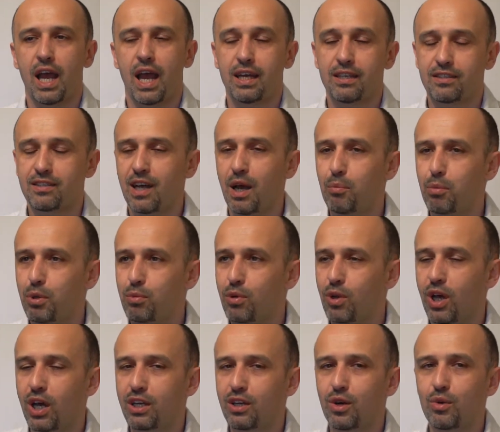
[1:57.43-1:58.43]
And some
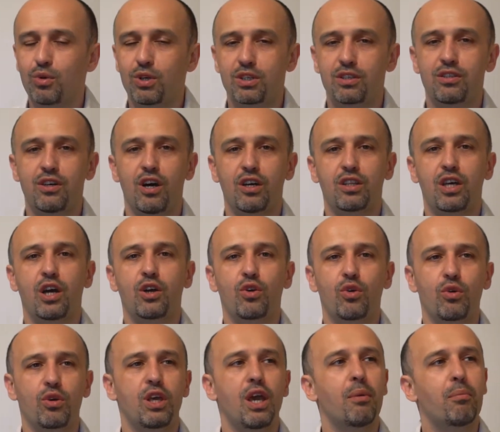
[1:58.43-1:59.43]
people I know will start
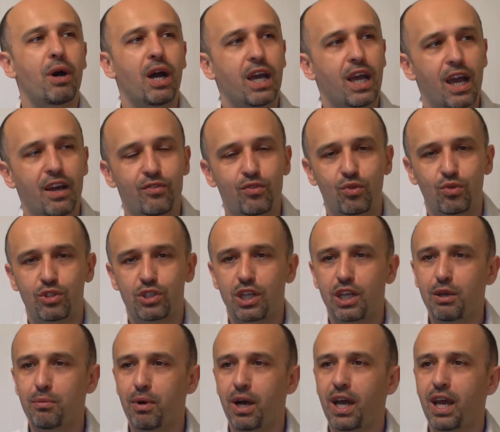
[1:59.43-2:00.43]
arguing, yeah, but I have to
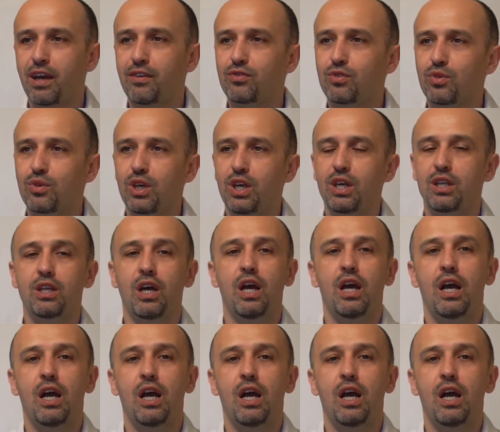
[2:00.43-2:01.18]
sleep, I have to eat.